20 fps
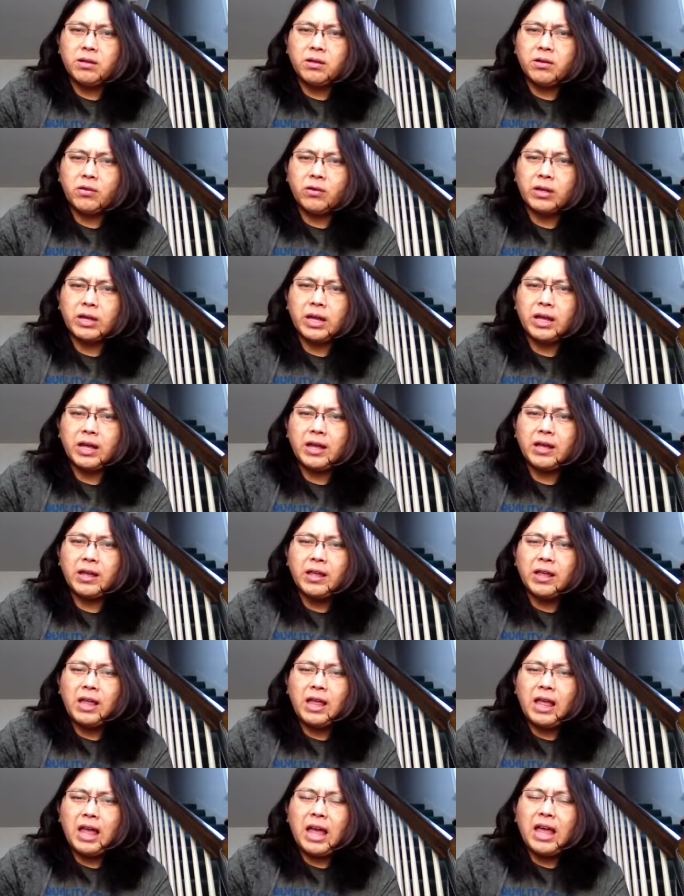okay?
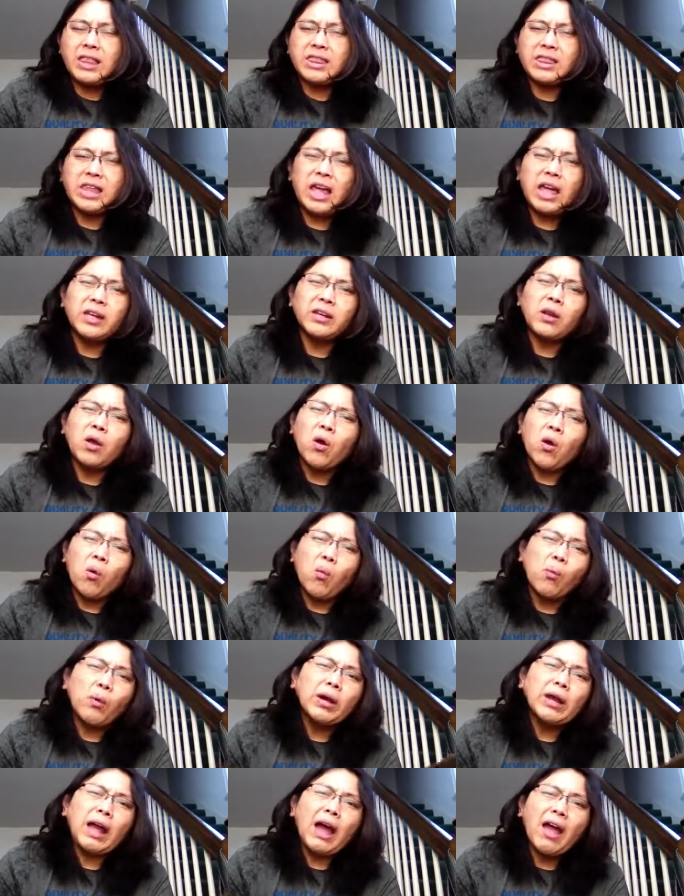And then
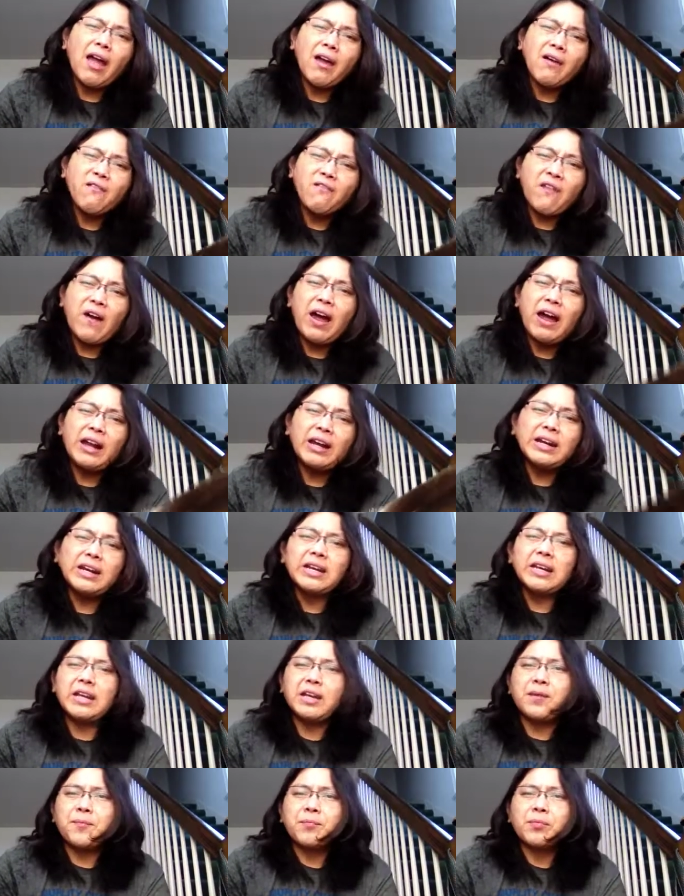when I have
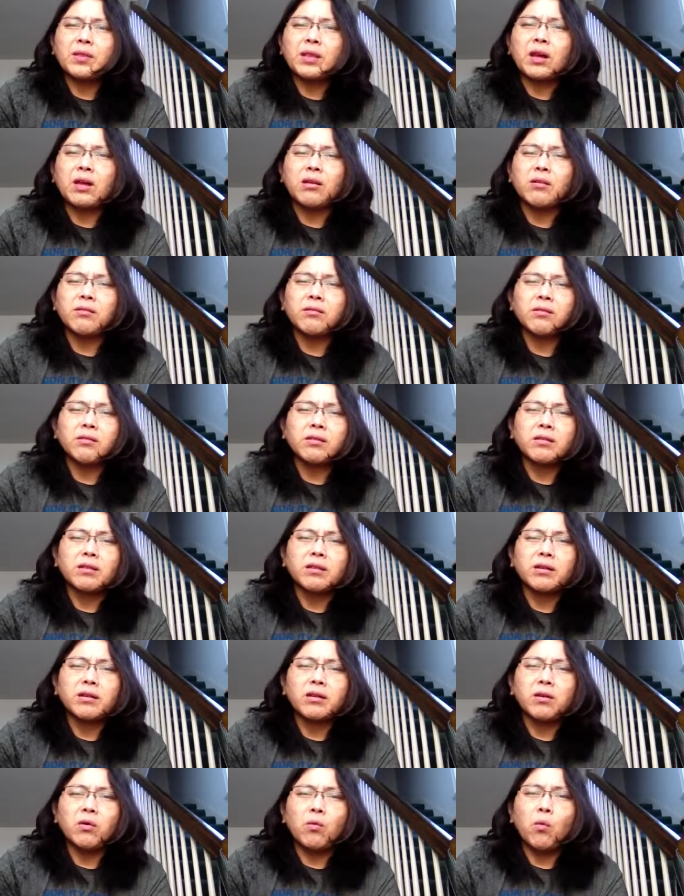finally
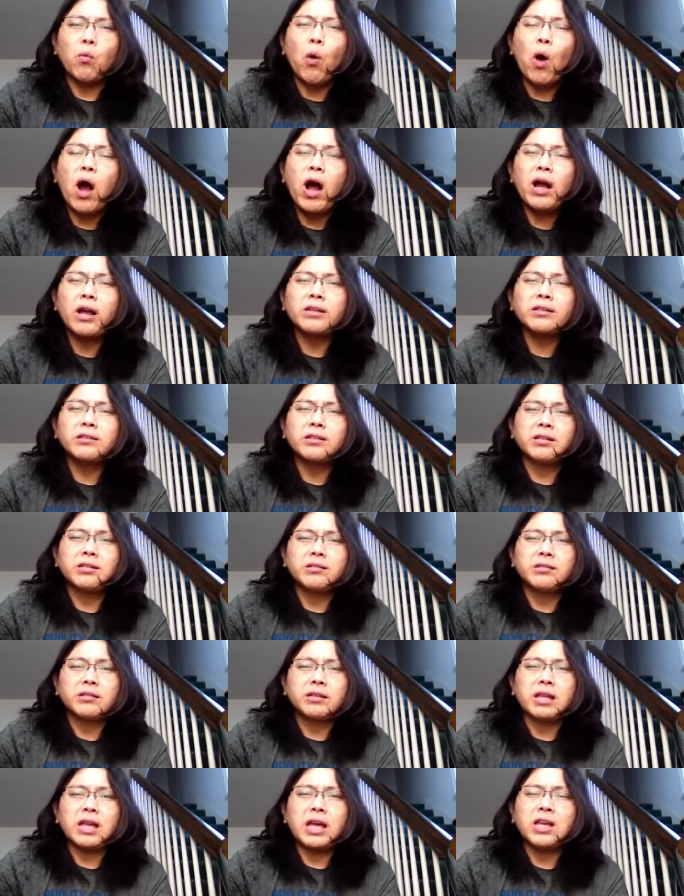walked
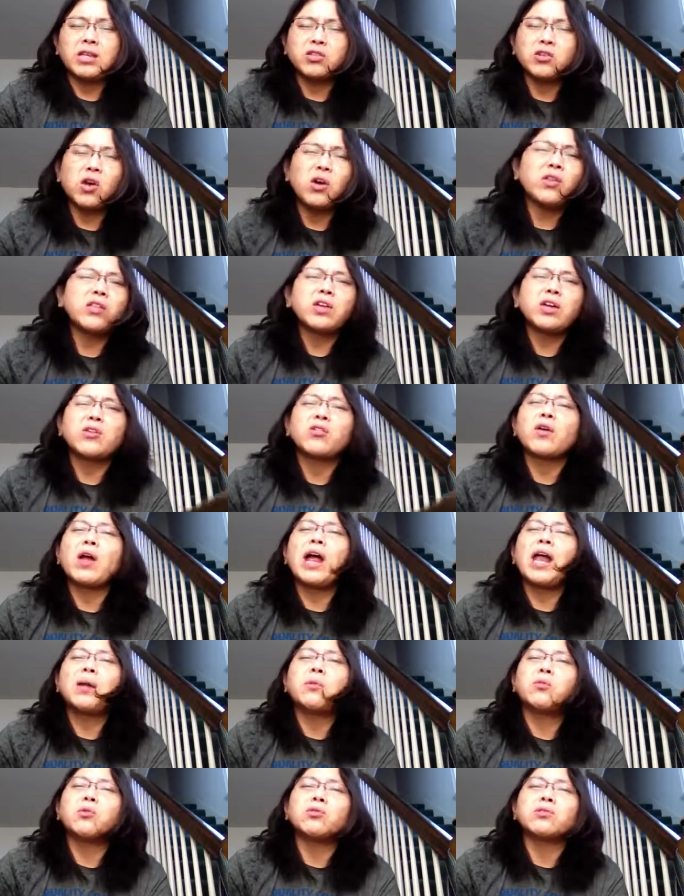as all the other
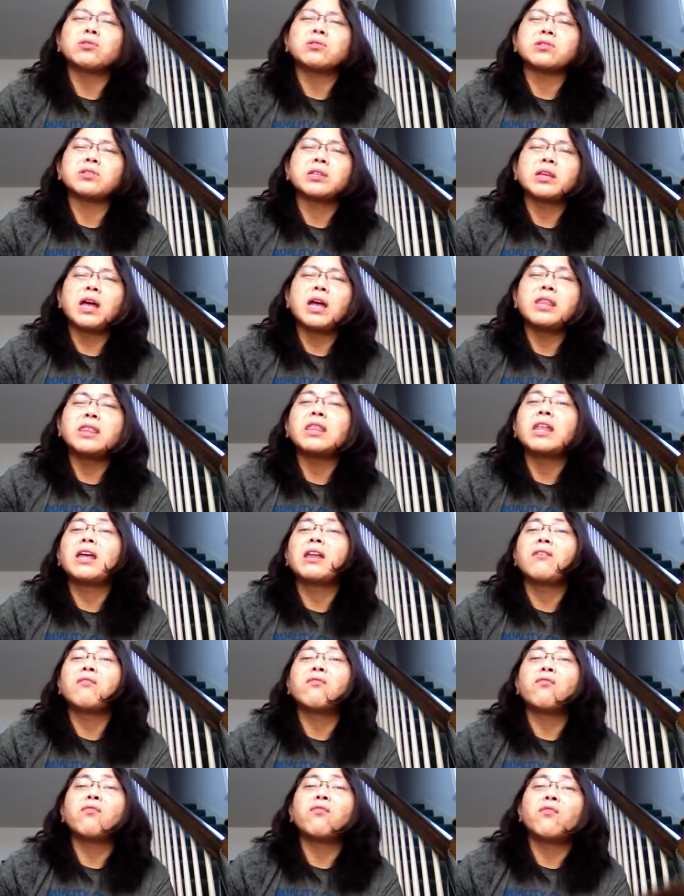animals, and
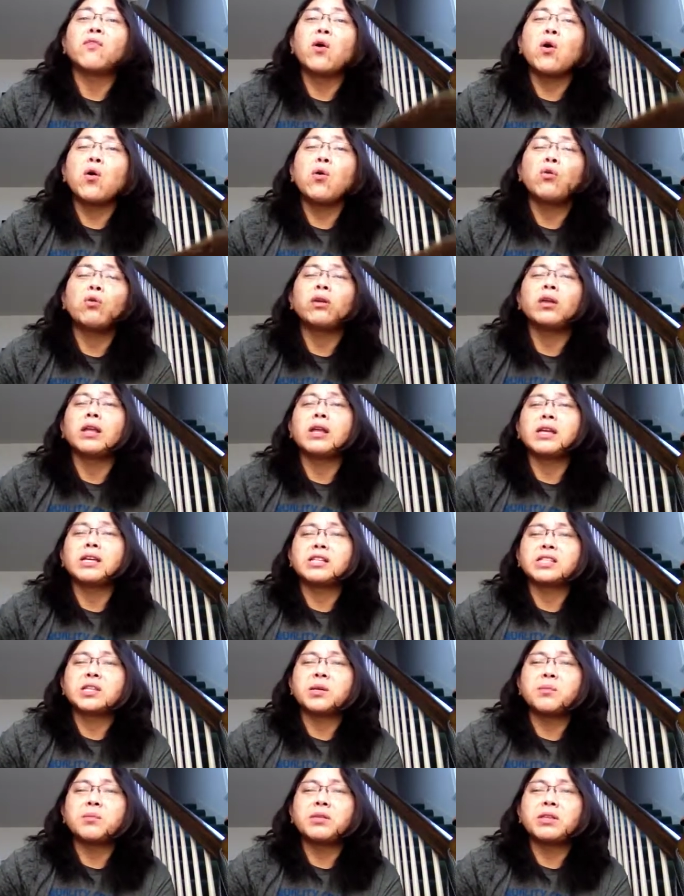then flown
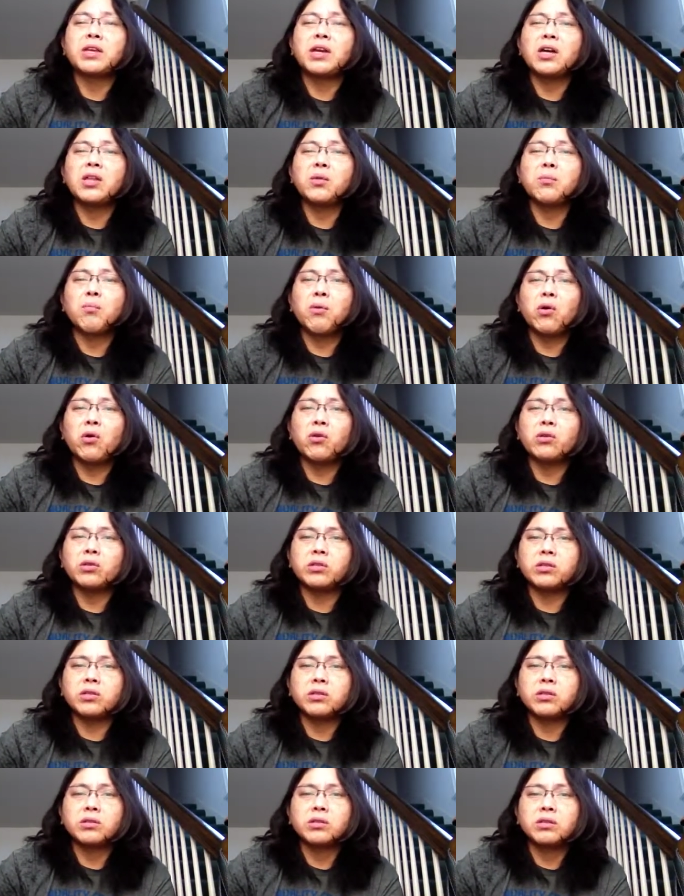as some of the other
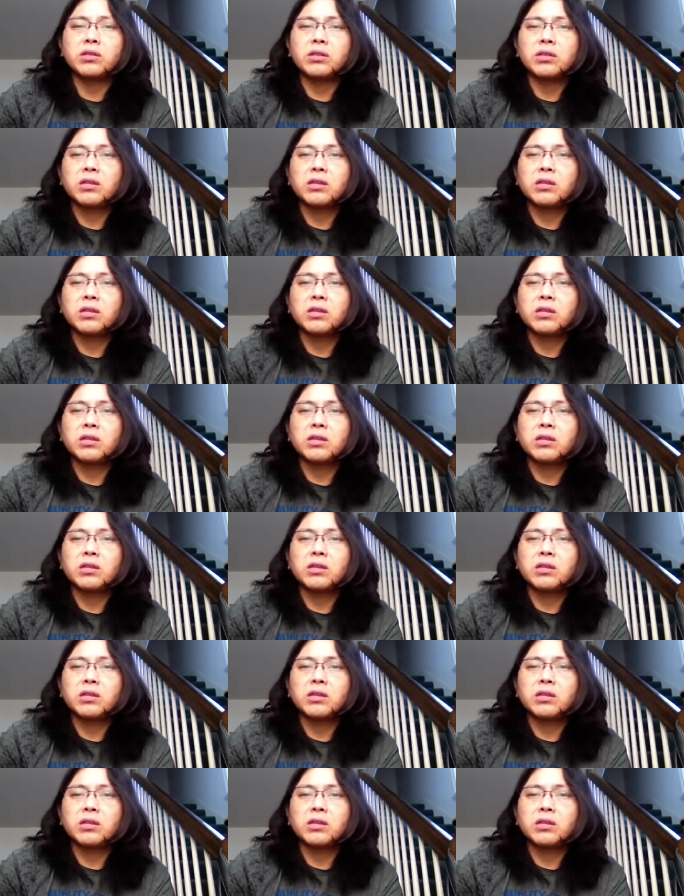birds,